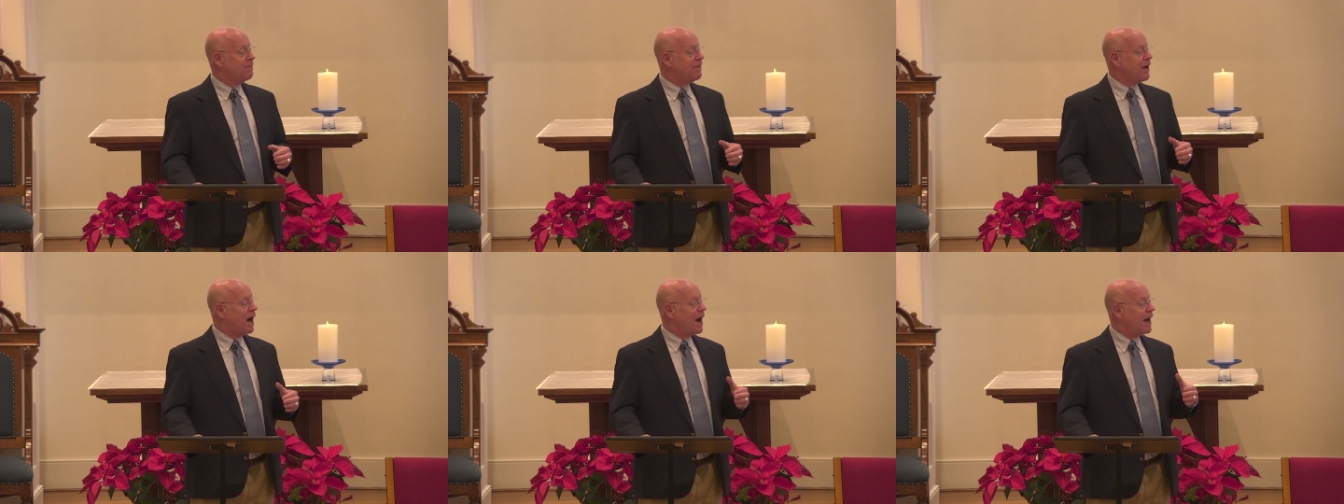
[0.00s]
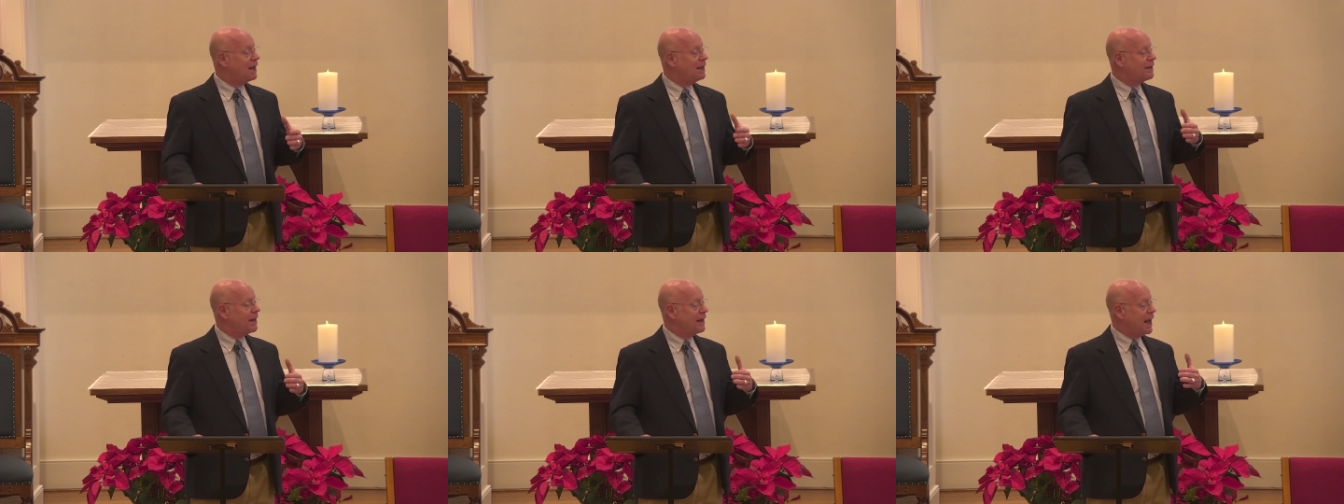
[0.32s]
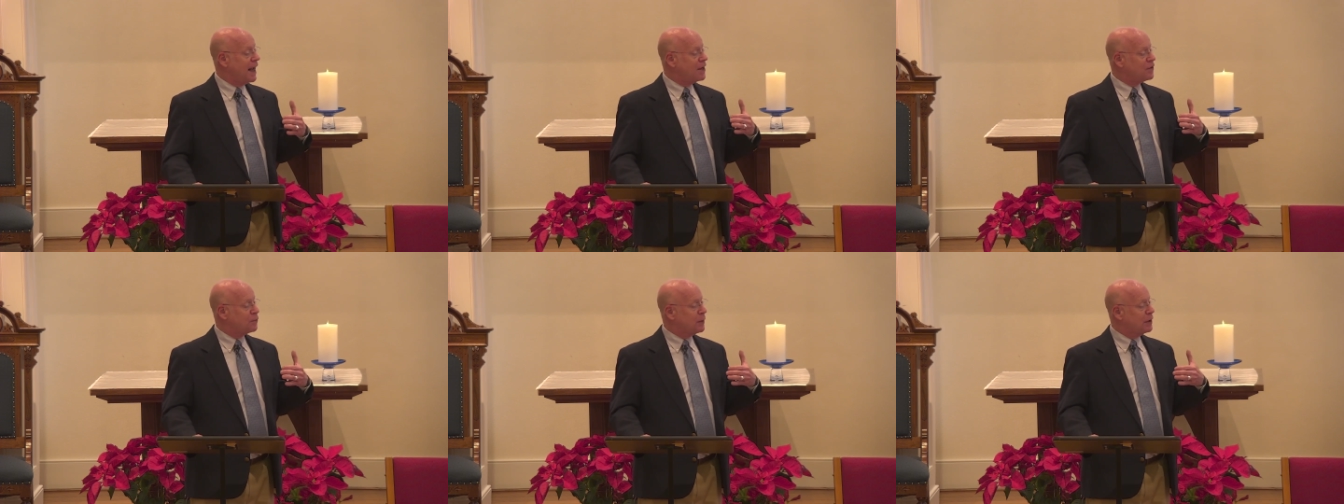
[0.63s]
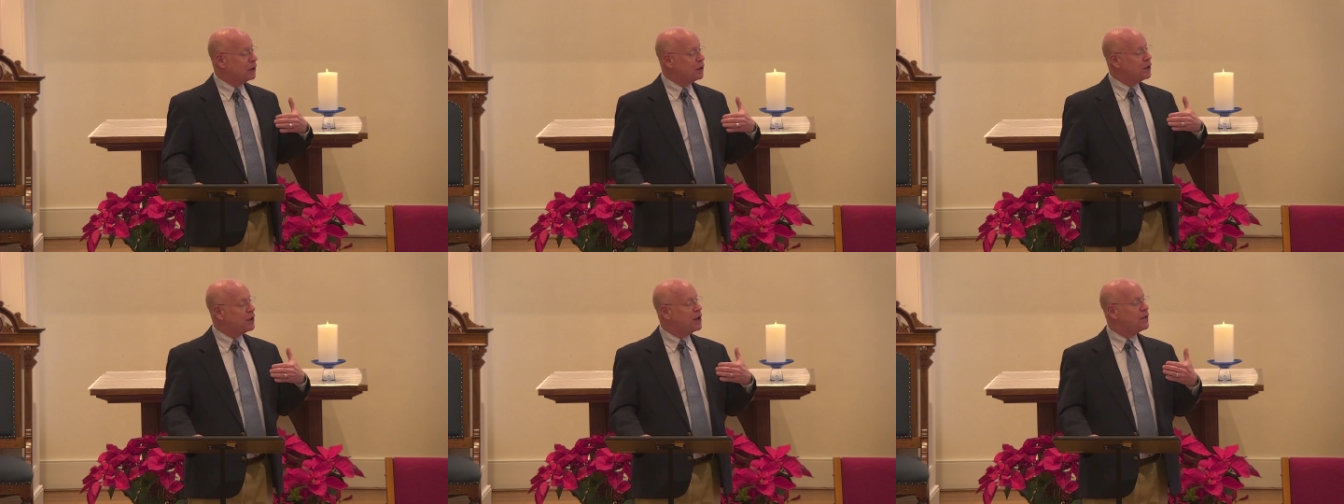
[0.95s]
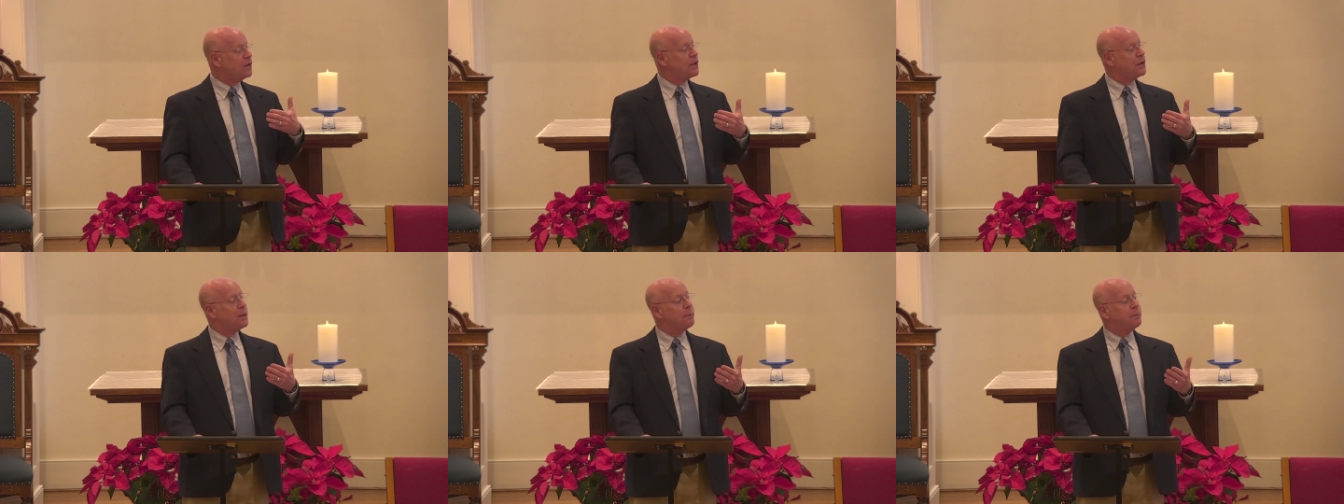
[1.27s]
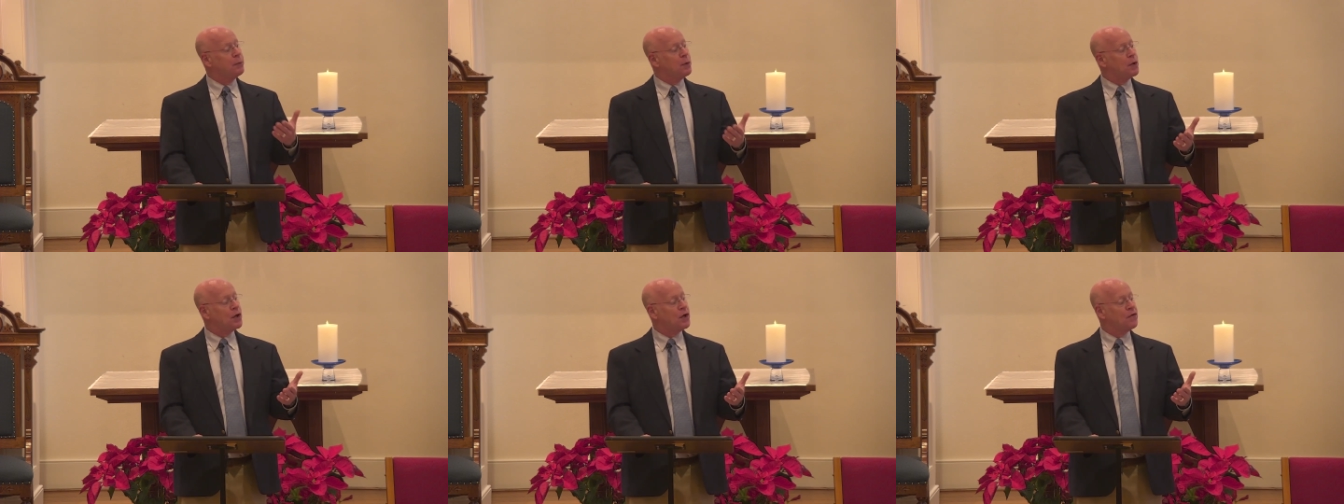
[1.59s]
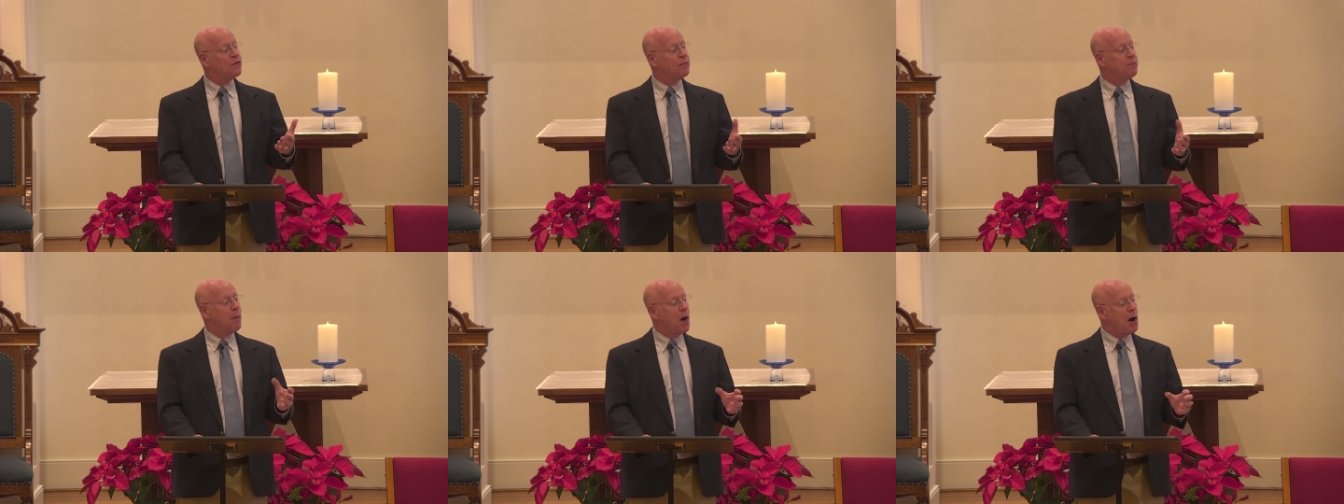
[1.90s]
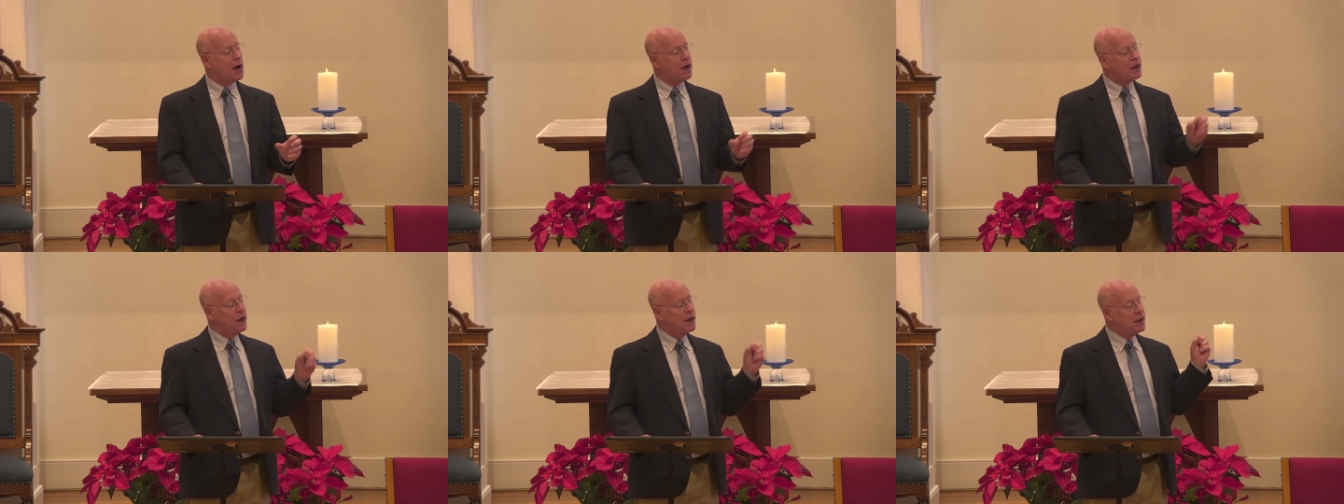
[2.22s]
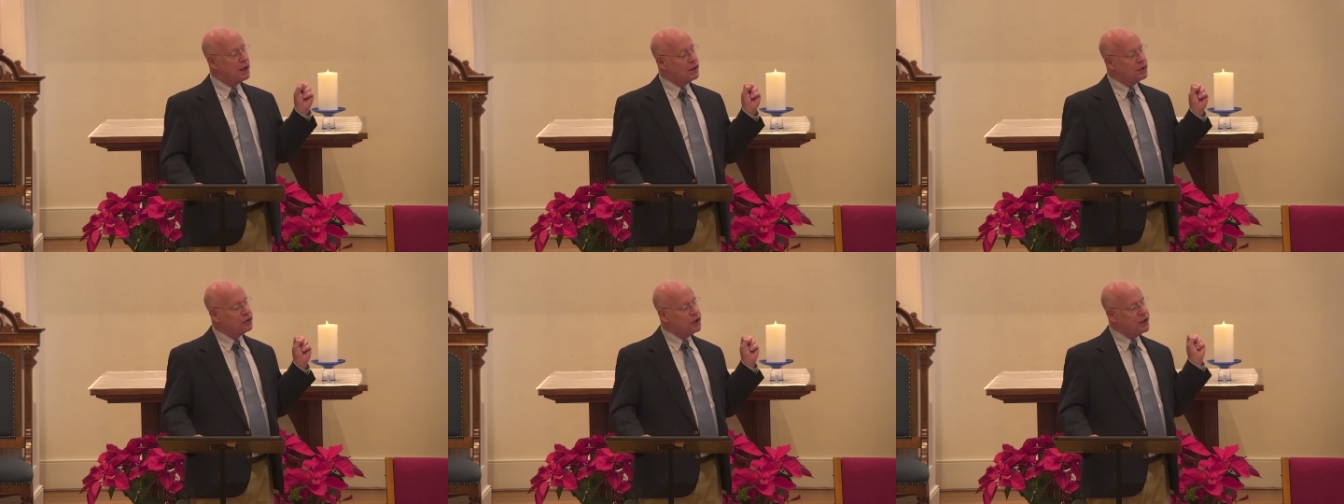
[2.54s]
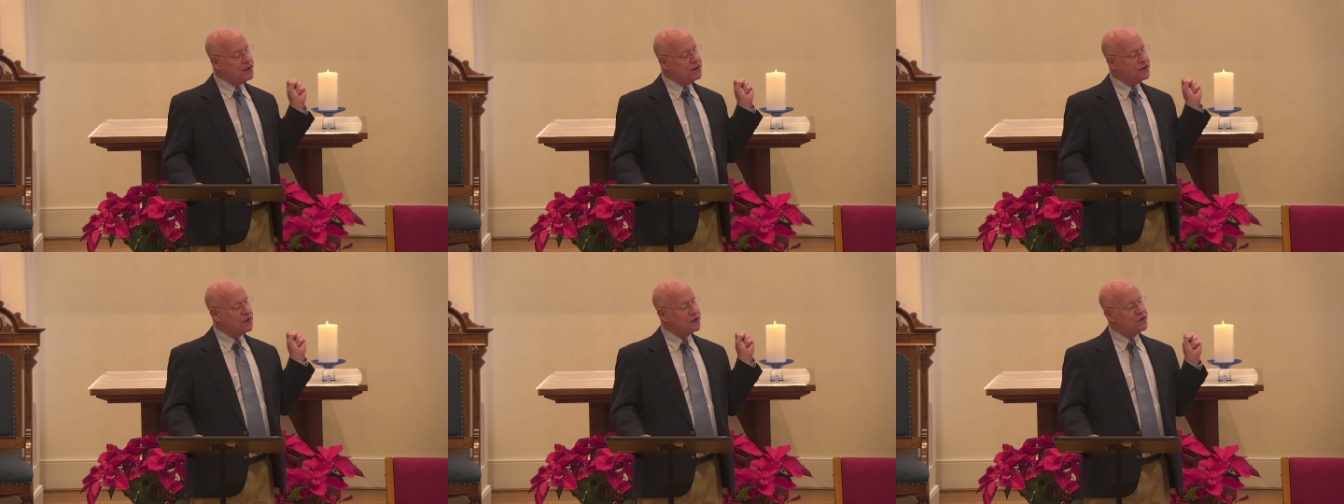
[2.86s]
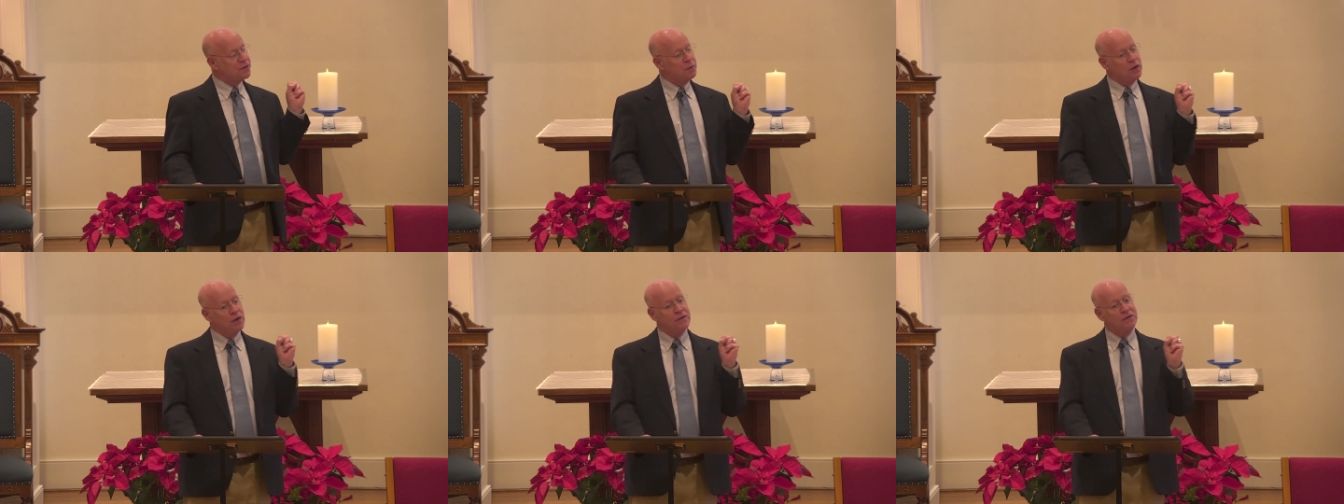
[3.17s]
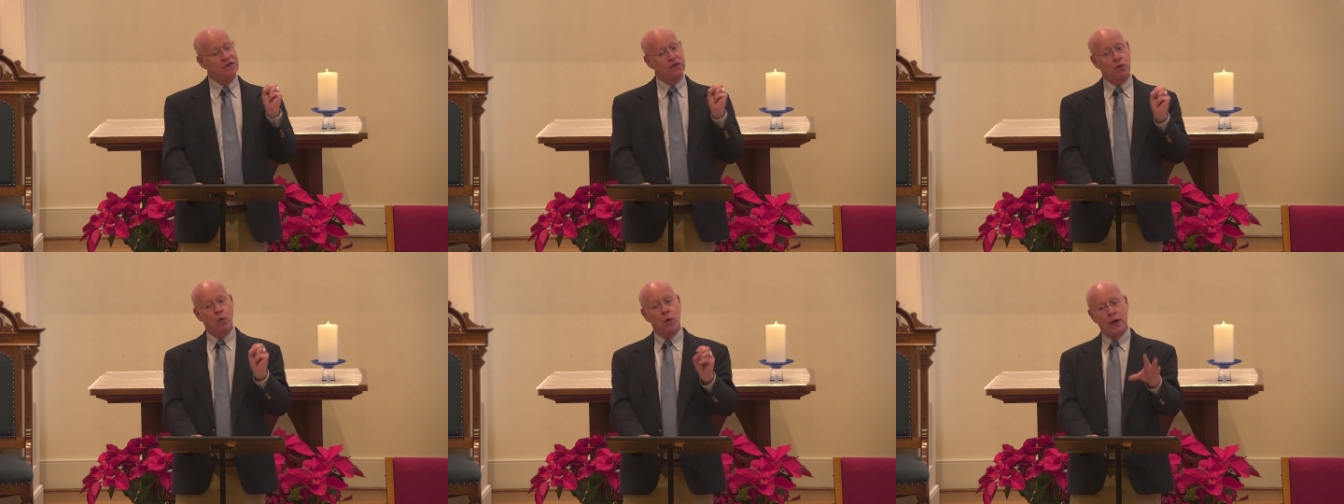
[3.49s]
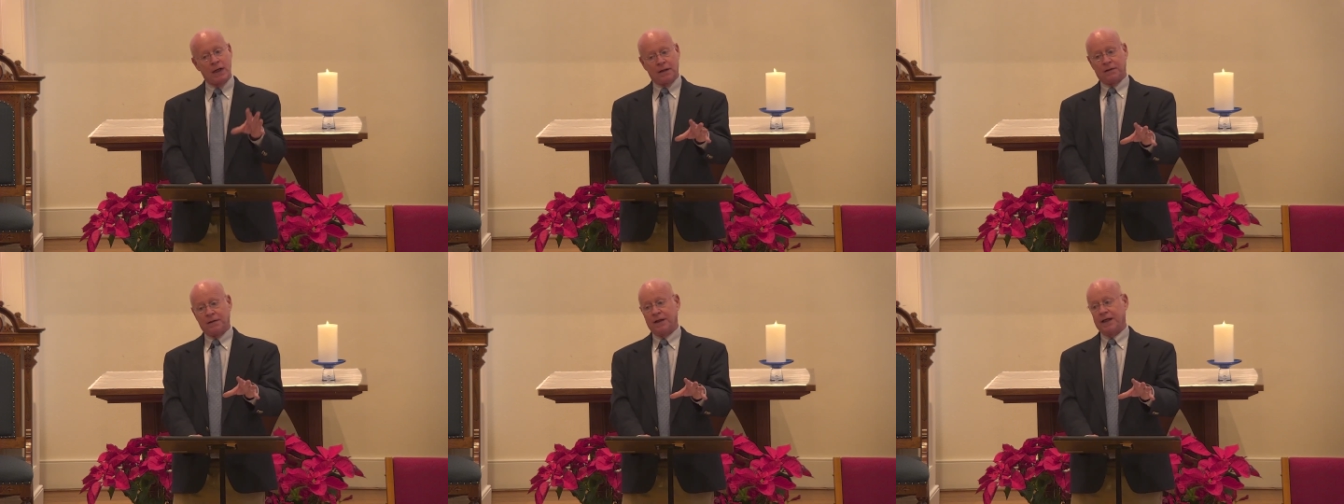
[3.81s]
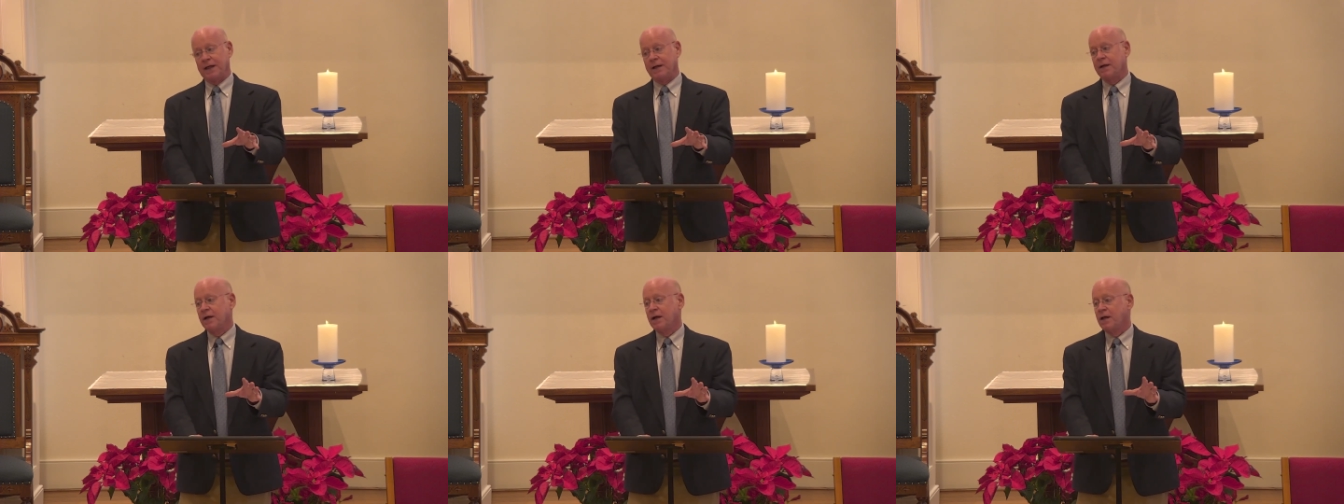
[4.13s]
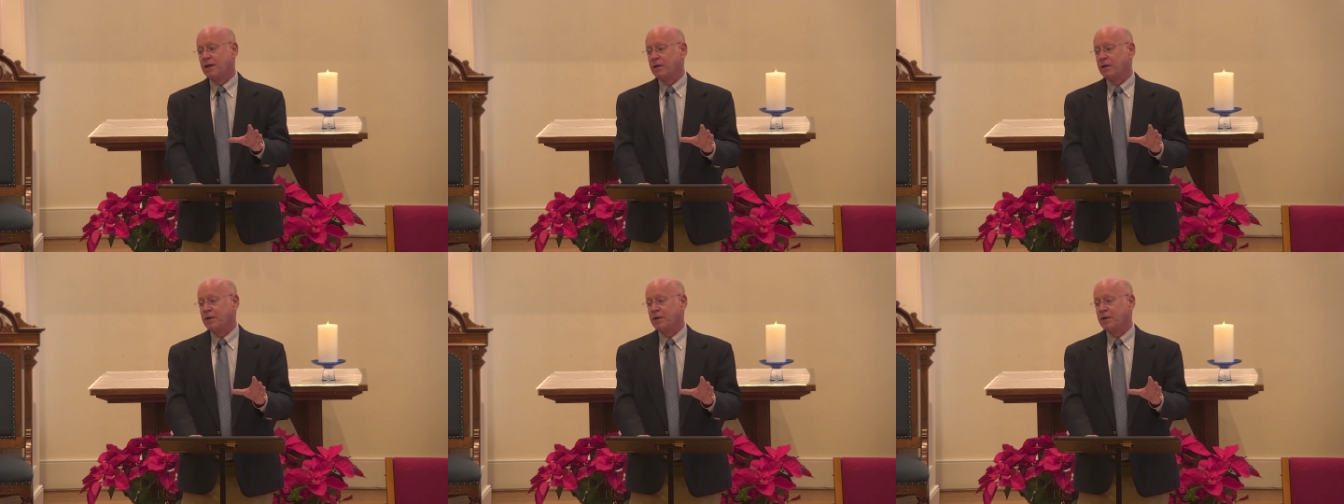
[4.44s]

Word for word: find that as we look at the book of Mark, Jesus moves quickly.